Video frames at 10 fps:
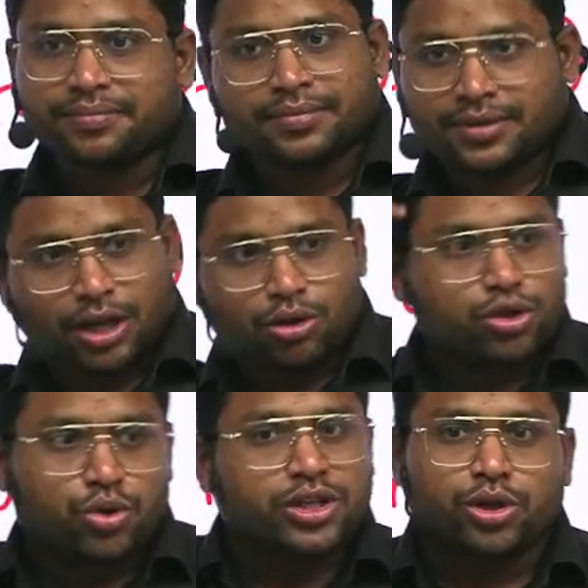They are also
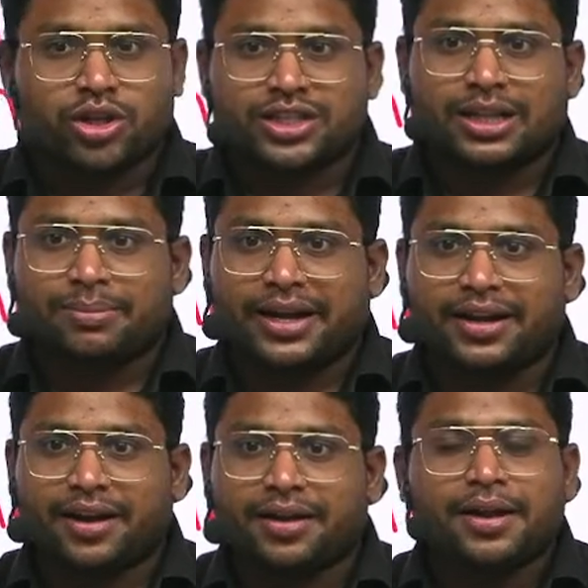using logical mind
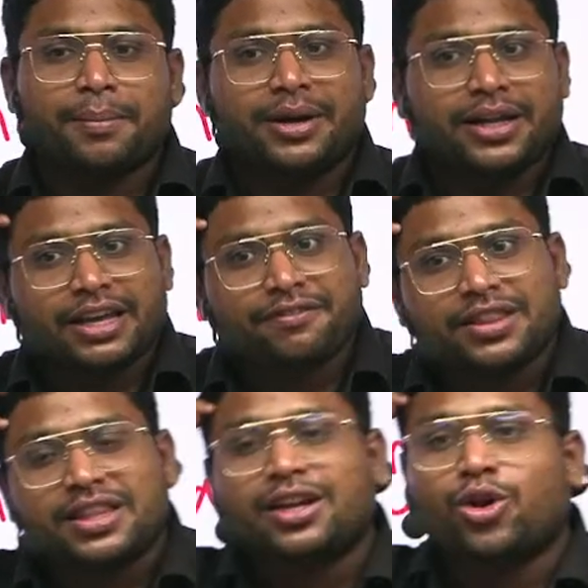now. But even
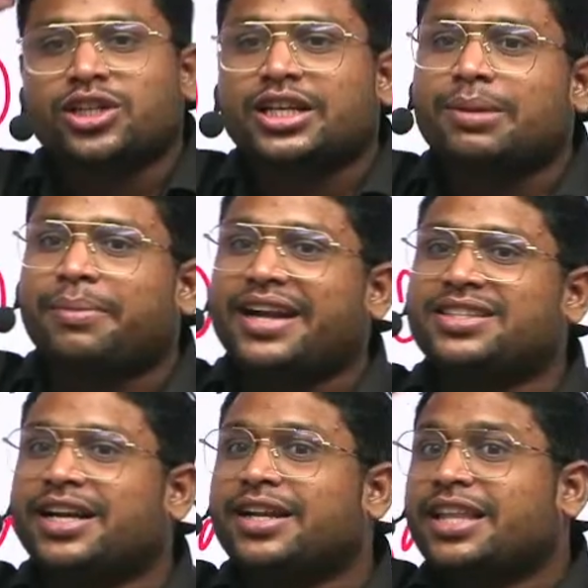their logical mind
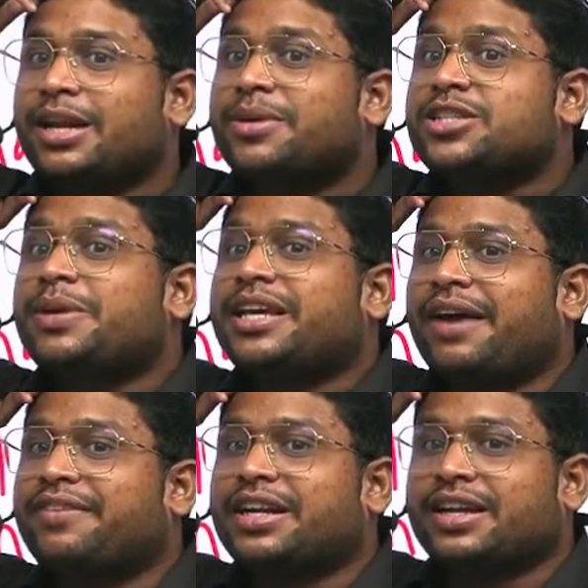said there must be
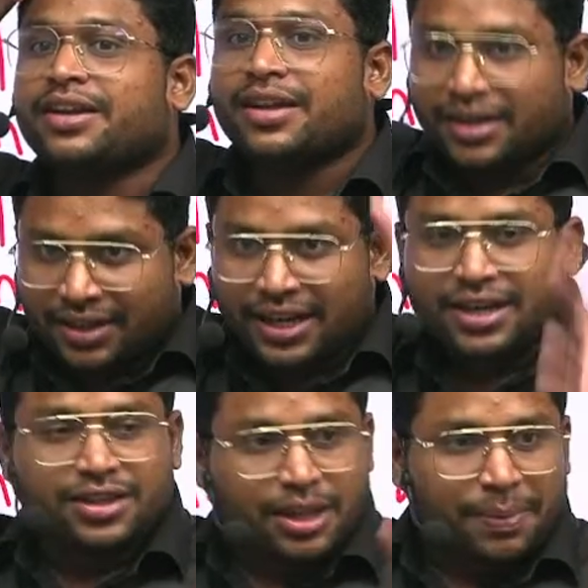gravity.
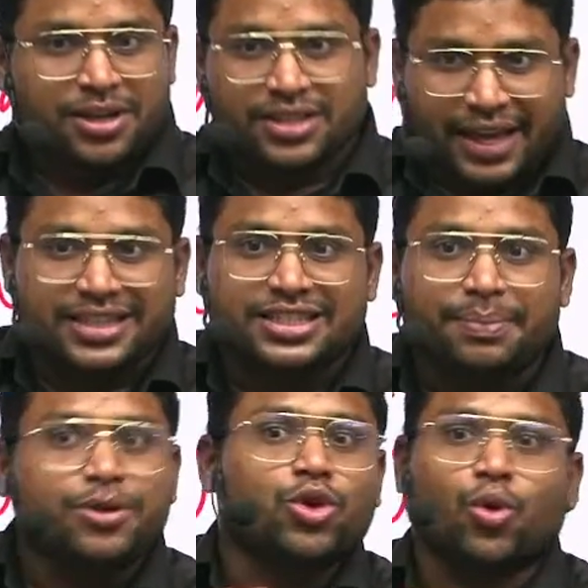Did the person
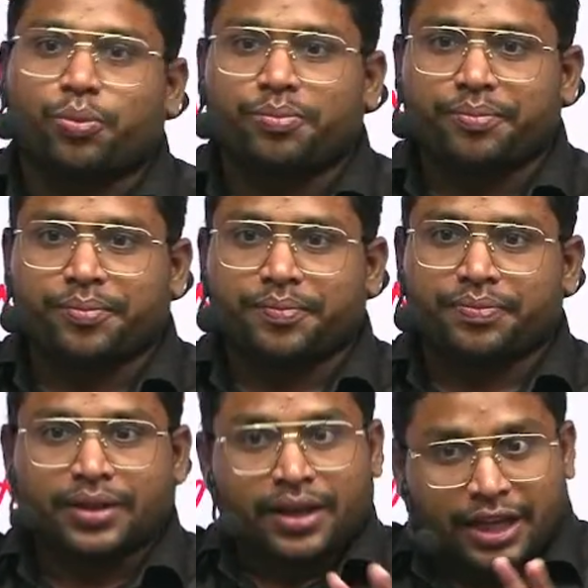accept? No.
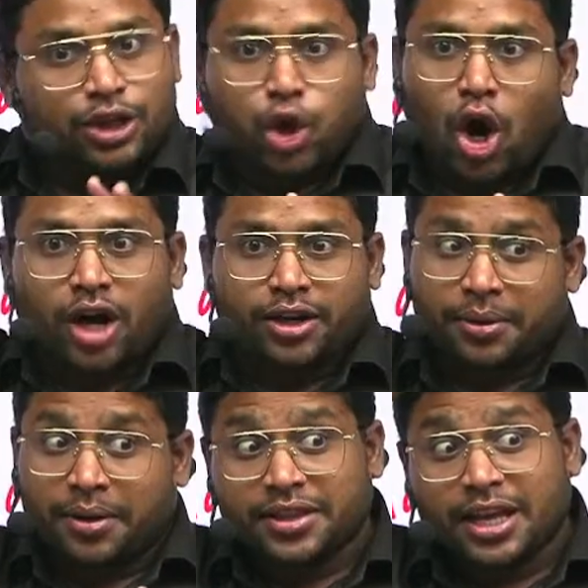He thought
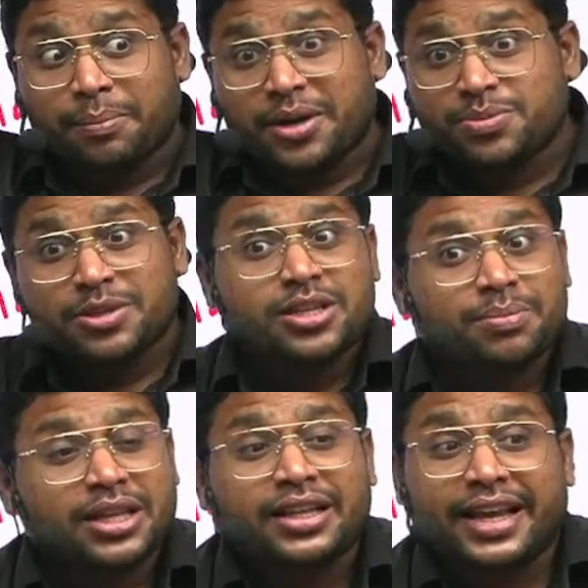there must be
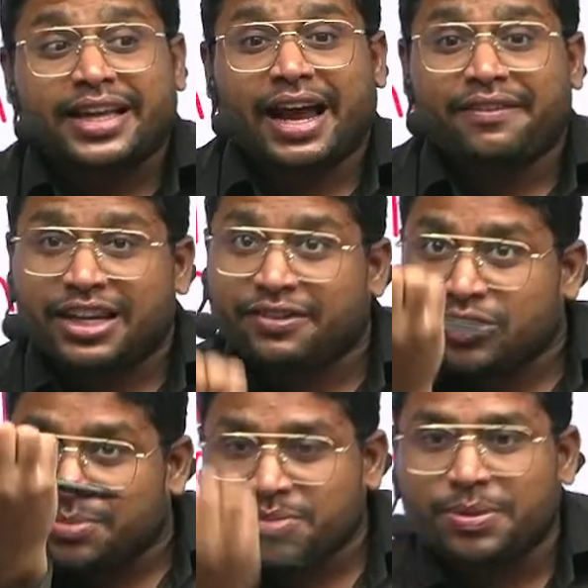something like gravity which
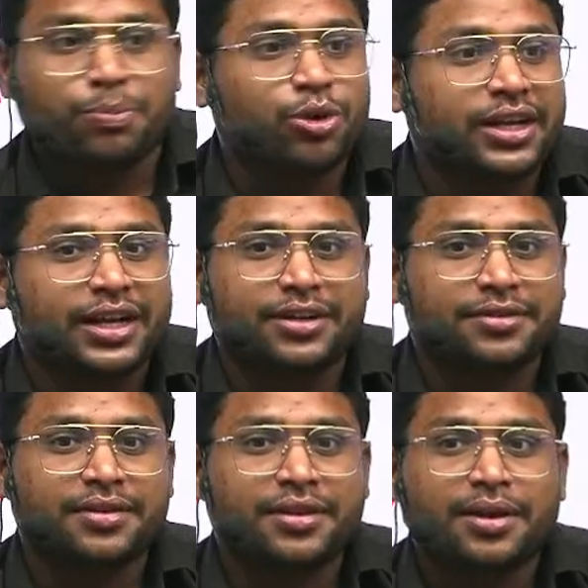must be pulling it.
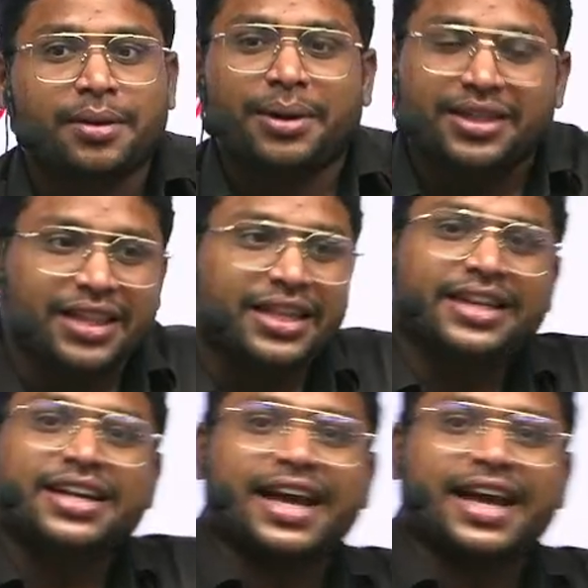But then he did